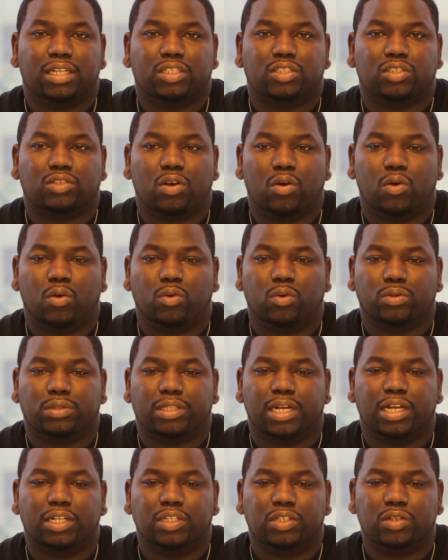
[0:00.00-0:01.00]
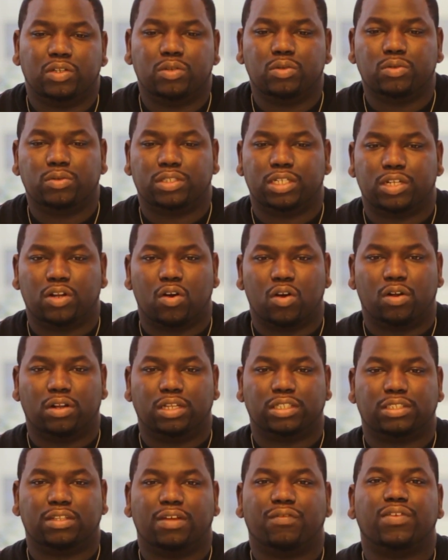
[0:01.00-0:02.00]
So they're using all
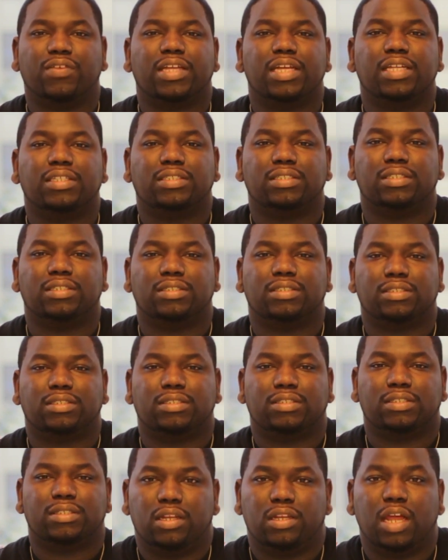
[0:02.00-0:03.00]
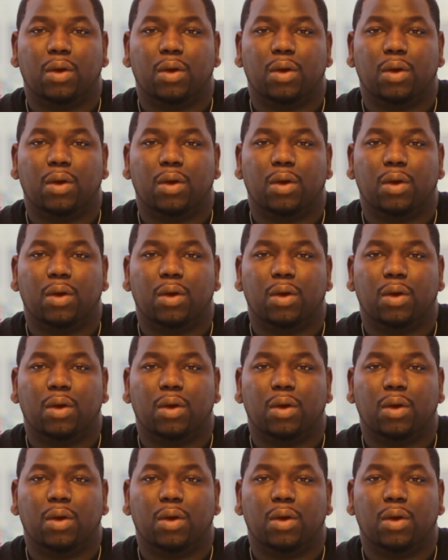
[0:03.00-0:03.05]
this stuff against us.